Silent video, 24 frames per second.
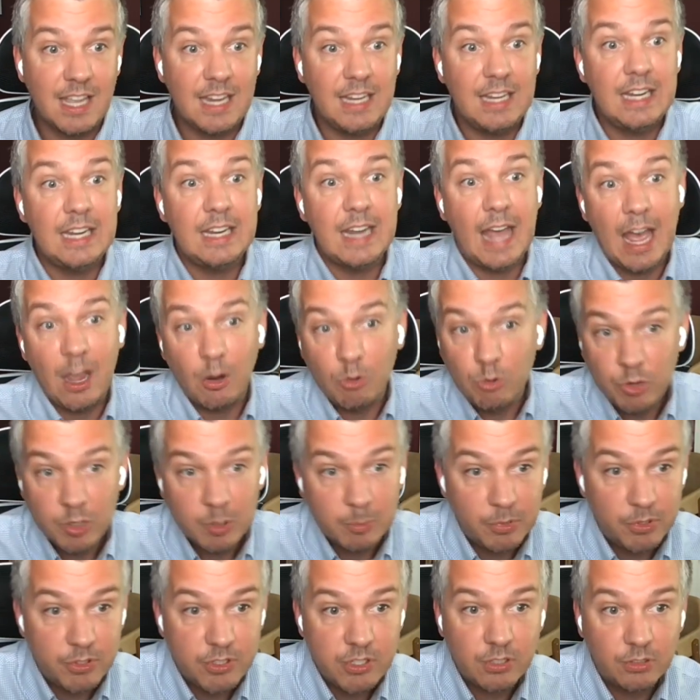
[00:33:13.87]
They need
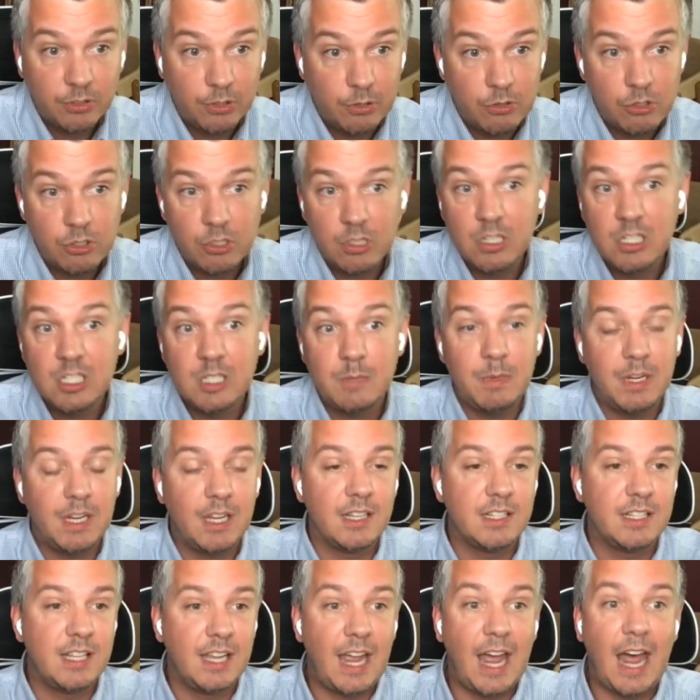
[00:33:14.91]
equitable solutions
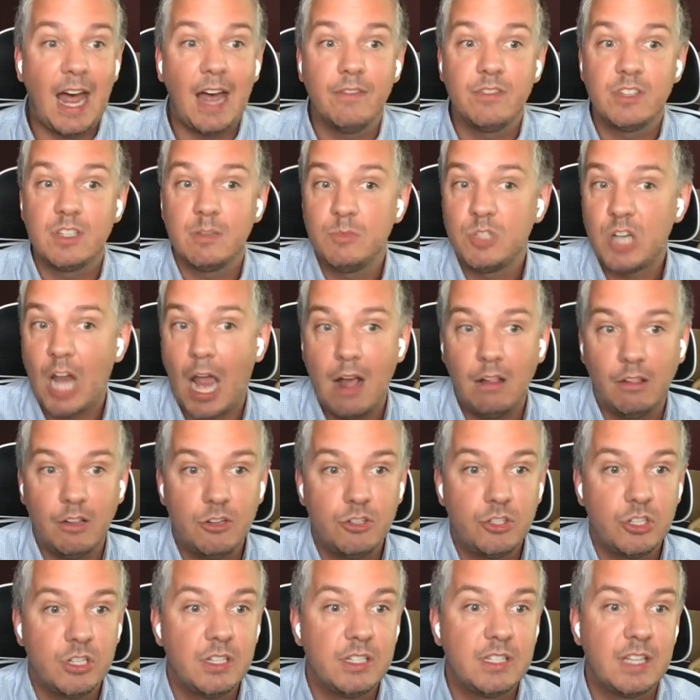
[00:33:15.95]
because they have some
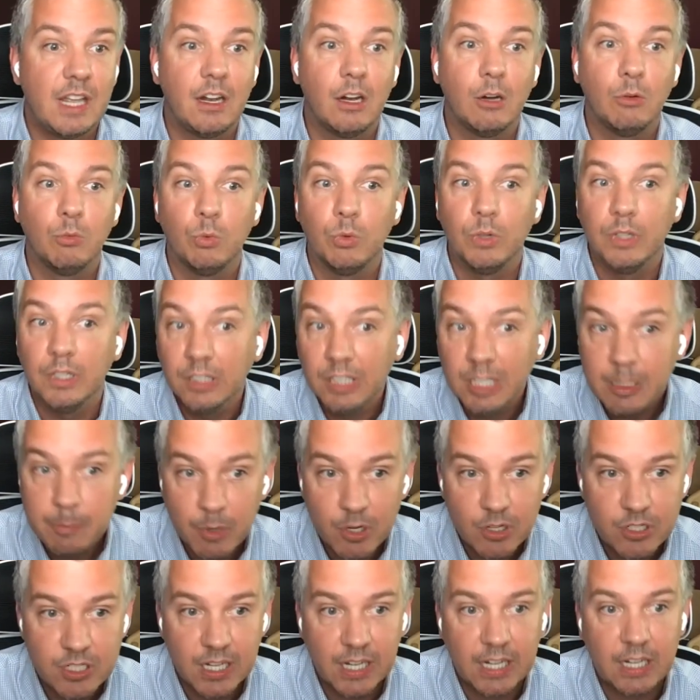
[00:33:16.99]
challenges that are really
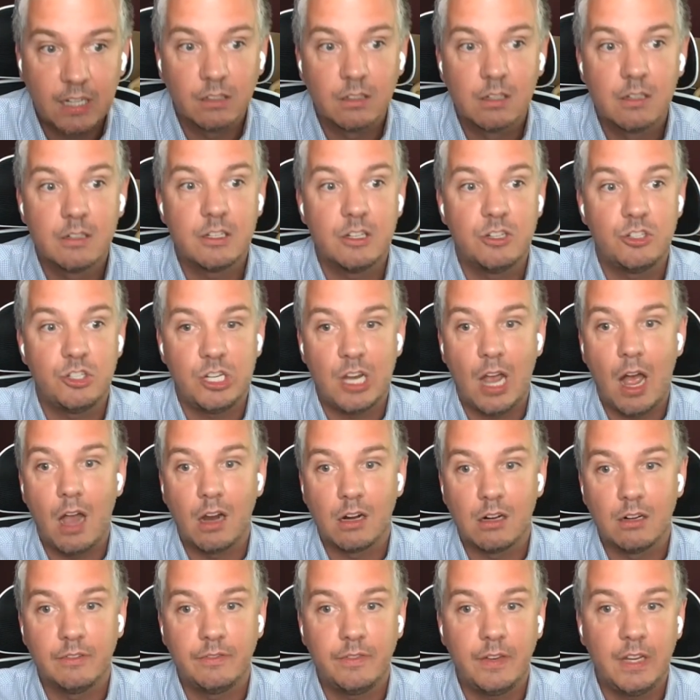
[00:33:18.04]
particular to
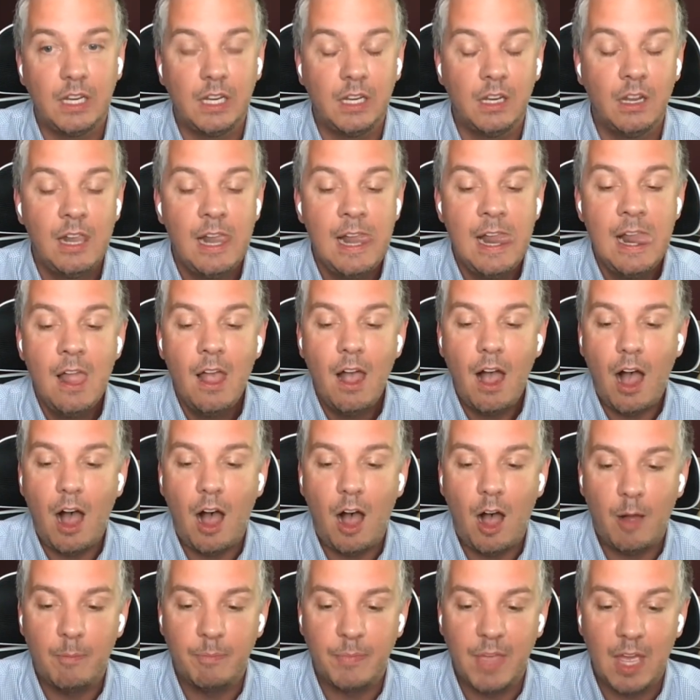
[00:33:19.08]
geography,
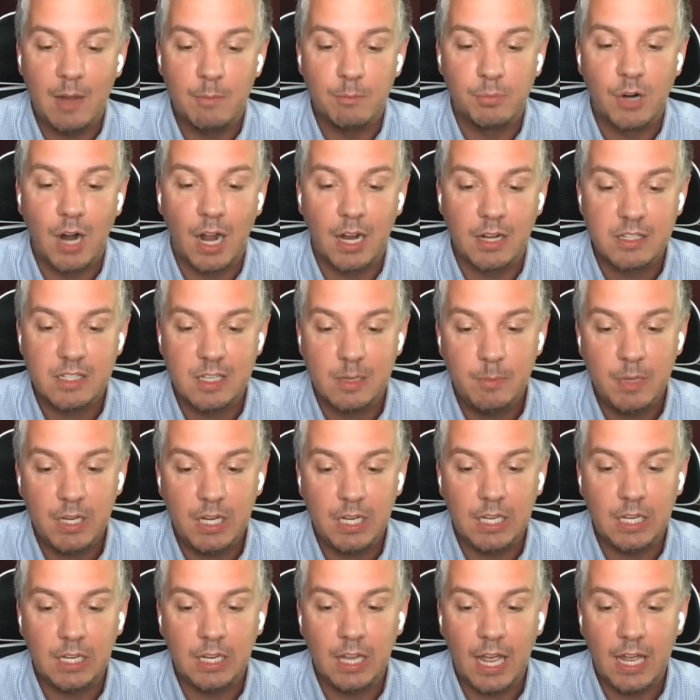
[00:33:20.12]
and
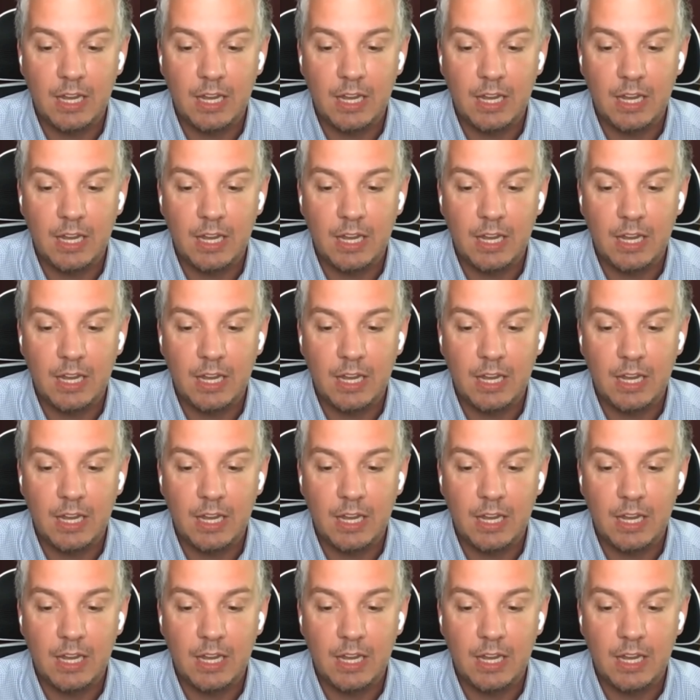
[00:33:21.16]
proximity.